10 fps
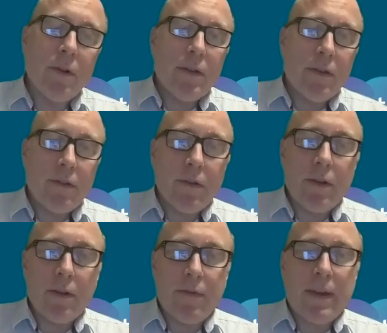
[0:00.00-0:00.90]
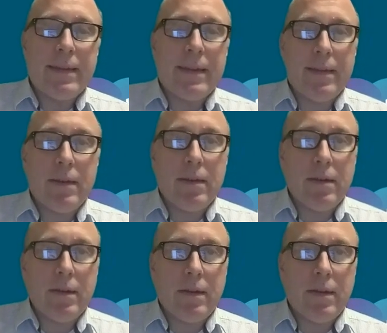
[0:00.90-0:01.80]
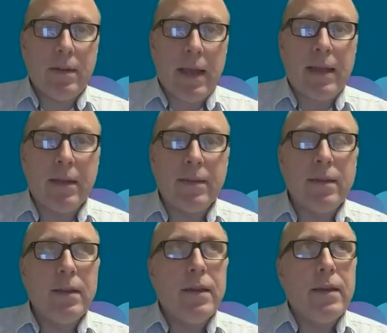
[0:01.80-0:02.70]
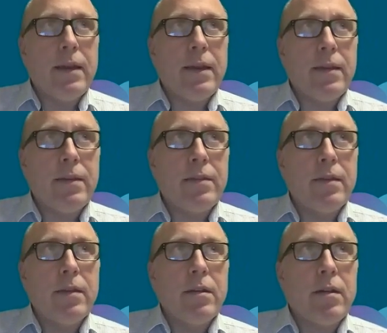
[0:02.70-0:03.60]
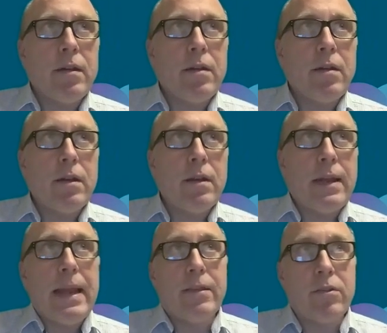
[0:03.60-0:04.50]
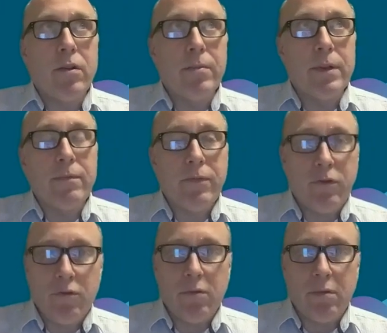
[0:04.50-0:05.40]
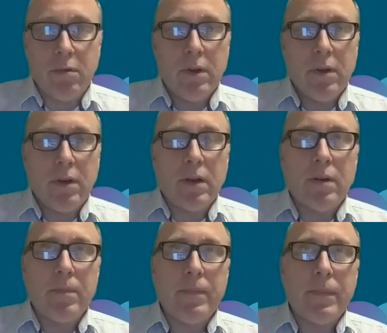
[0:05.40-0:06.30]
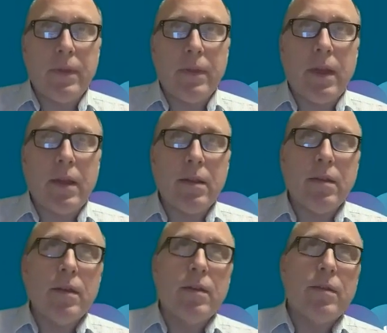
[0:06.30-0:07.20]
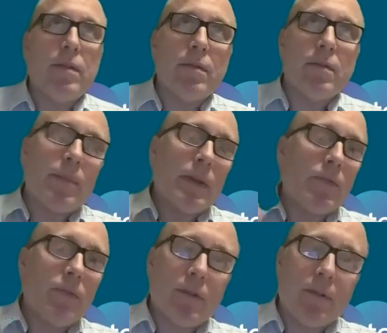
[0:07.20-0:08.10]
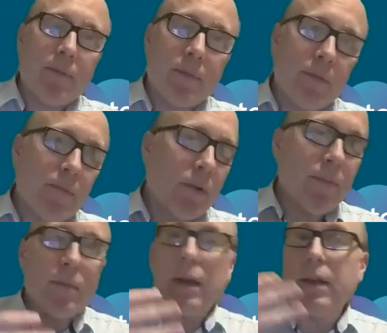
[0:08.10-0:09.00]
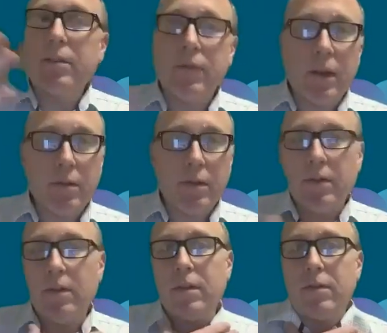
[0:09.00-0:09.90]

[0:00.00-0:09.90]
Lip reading: dystonia affecting the legs is less common for sure, than something, for example, a problem like cervical dystonia, so